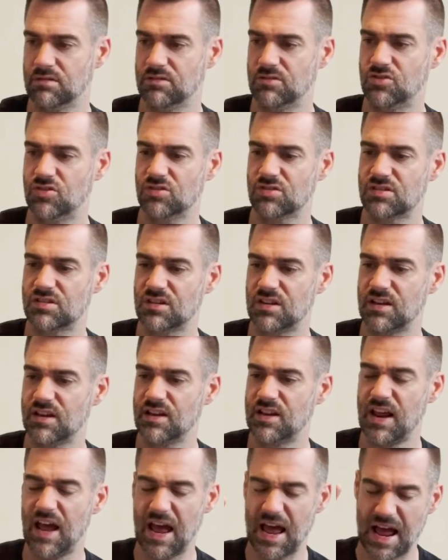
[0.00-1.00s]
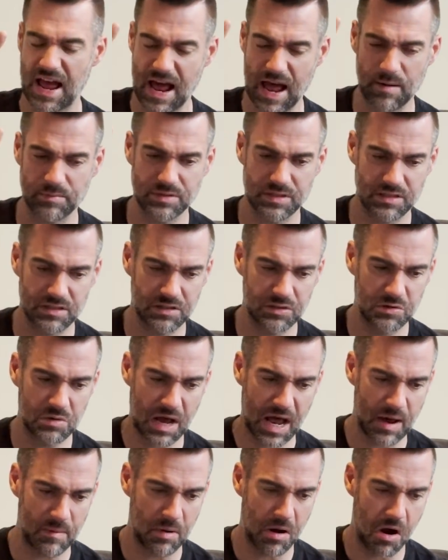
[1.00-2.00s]
Just an absolute
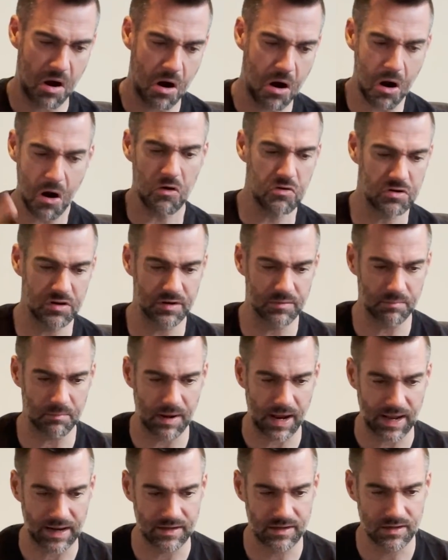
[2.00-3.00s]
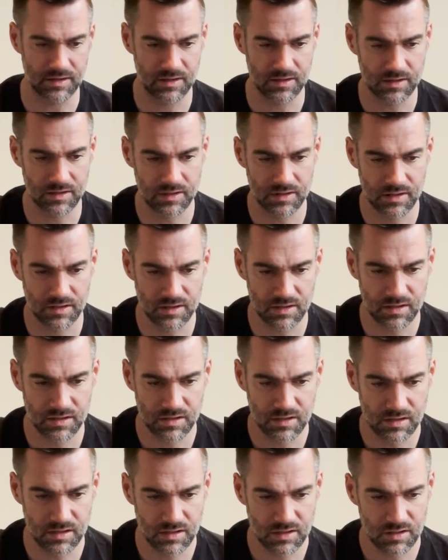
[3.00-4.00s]
abhorrent man
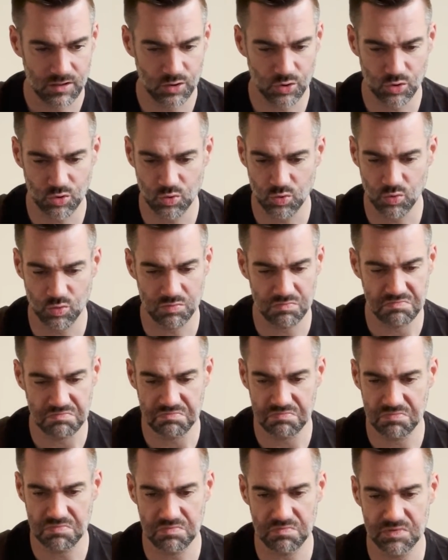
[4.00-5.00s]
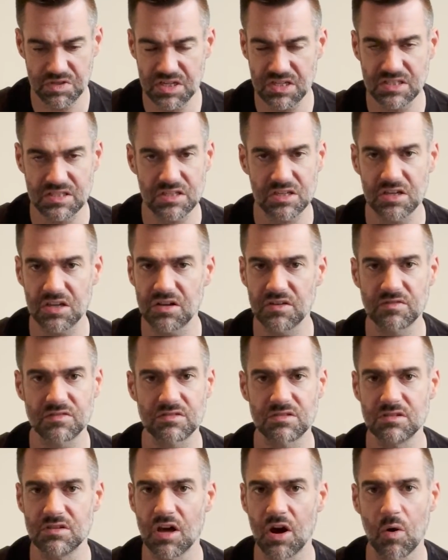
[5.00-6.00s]
who
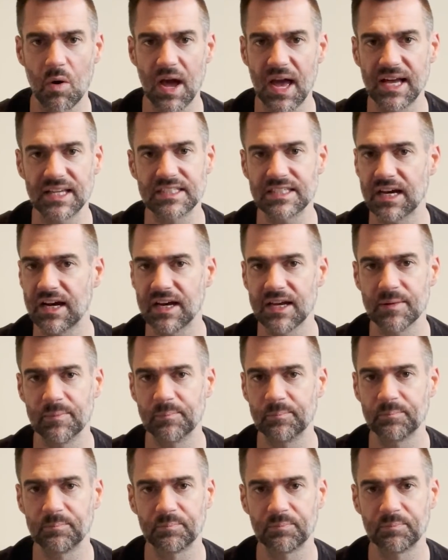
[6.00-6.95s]
deserves no airtime.